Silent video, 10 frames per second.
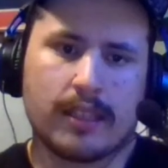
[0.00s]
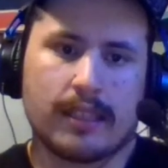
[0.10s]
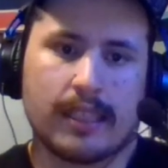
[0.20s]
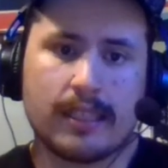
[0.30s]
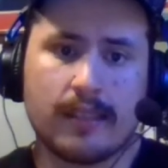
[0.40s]

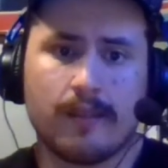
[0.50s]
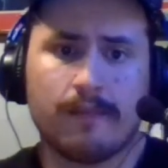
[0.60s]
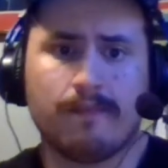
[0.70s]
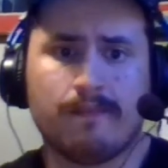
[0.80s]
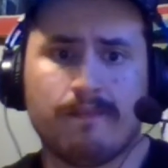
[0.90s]
Godzilla,
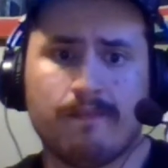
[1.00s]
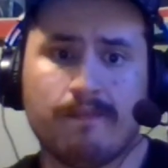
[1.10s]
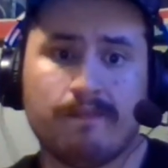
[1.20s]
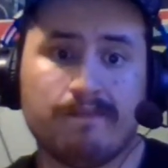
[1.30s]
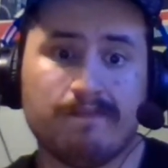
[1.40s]

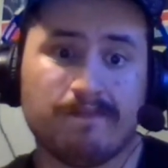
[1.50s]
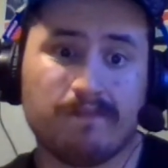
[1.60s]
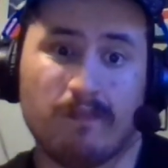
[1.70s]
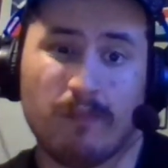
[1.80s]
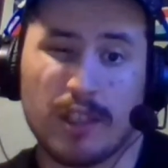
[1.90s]

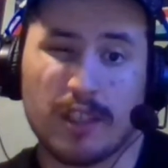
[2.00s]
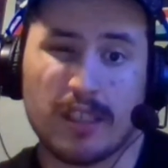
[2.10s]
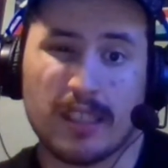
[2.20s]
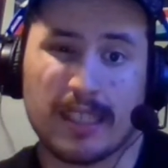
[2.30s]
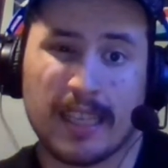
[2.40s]

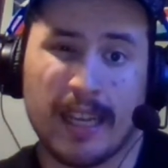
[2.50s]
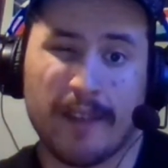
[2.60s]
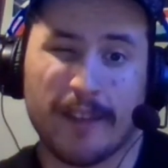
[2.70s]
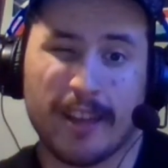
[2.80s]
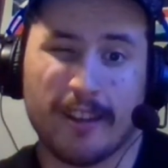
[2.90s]
which is kind
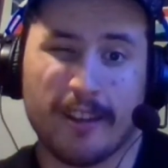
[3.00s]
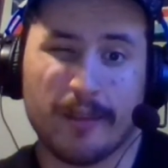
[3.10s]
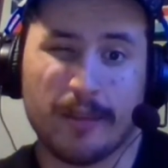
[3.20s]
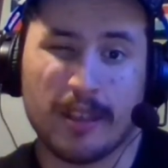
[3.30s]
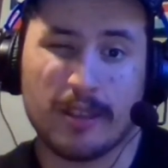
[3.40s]
of
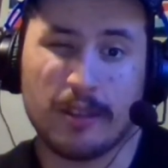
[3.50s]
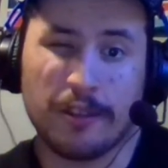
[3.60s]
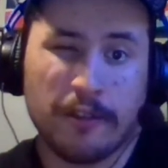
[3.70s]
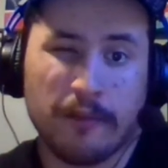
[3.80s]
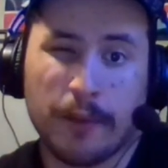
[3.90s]
redundant because you
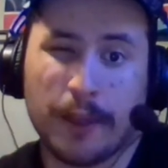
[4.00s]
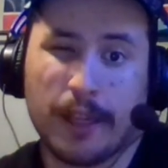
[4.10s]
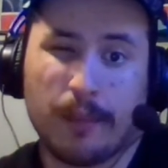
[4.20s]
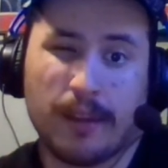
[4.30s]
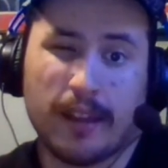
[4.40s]
don't really need
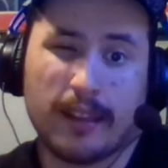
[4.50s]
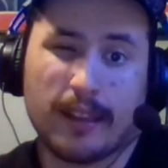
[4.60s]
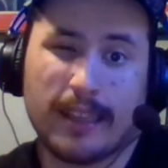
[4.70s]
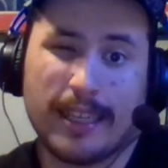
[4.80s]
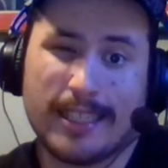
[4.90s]
to protect
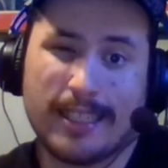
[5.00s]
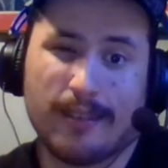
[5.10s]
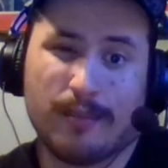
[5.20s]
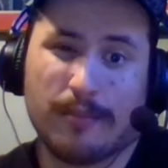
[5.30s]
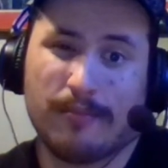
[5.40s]

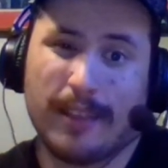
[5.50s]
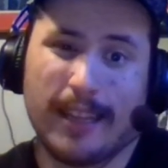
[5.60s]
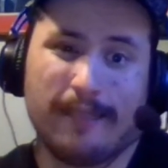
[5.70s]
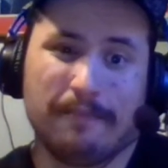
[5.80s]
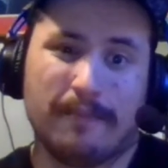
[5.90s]
Godzilla, but
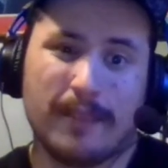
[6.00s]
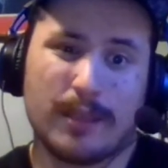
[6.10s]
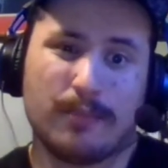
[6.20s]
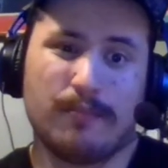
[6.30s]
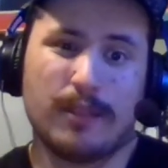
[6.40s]
anyway,
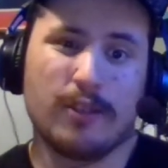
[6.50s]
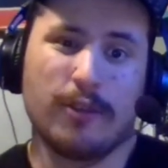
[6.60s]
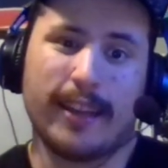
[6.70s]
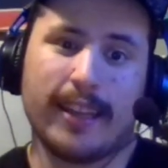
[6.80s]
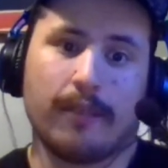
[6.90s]
it's it's a
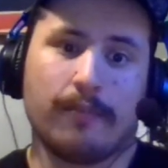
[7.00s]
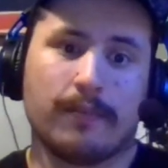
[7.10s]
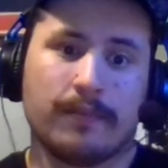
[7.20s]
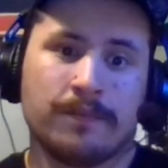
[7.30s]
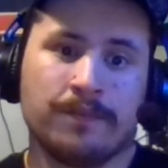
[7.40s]
cool idea.
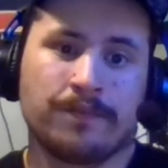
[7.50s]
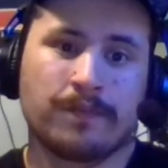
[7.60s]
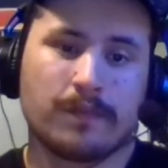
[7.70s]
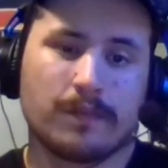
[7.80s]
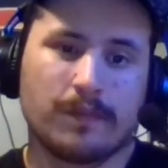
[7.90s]

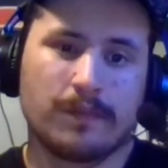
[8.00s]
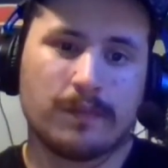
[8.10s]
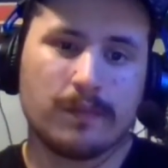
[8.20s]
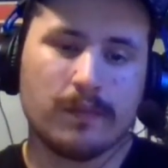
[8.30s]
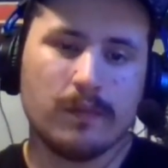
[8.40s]

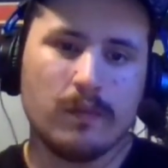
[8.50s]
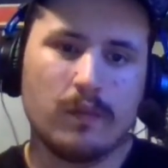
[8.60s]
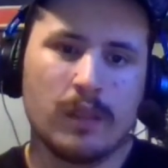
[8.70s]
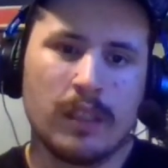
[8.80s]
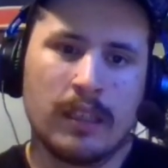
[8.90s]

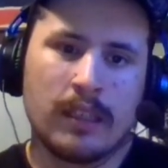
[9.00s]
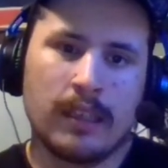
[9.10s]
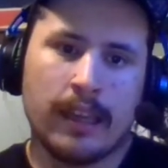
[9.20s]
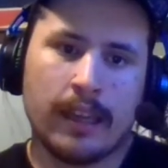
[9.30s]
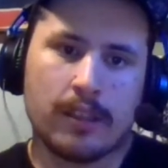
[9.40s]

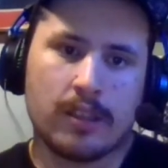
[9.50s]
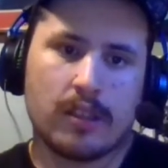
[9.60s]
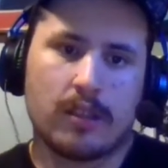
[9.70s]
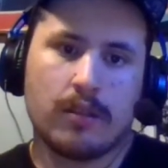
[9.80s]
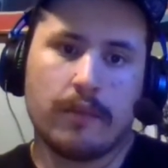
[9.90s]
And
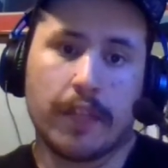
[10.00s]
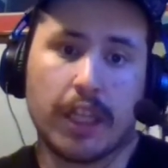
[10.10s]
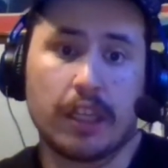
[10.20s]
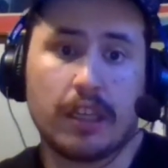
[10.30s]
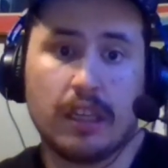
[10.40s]
it's the
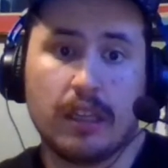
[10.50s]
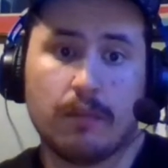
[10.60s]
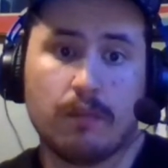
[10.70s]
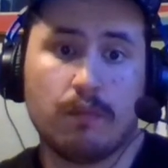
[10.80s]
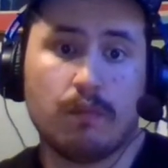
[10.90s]
villain,
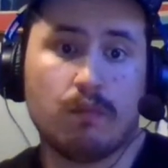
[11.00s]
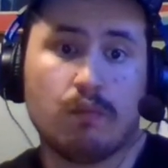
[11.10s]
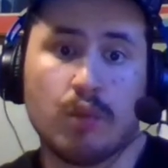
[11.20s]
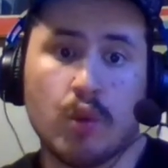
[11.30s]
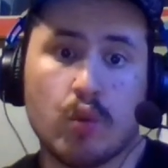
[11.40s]

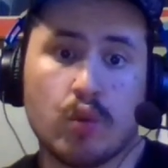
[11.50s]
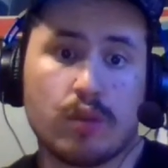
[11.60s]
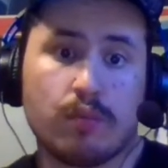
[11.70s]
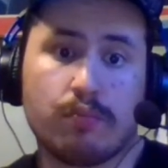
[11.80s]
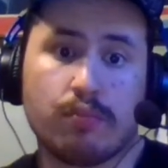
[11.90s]

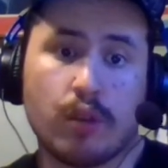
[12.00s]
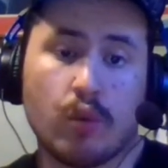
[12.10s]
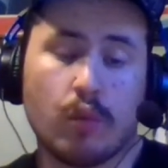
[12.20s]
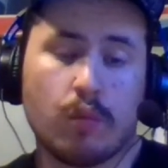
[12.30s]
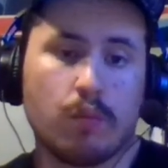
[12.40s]
who's pretty
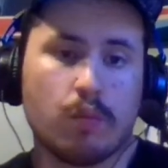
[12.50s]
cool.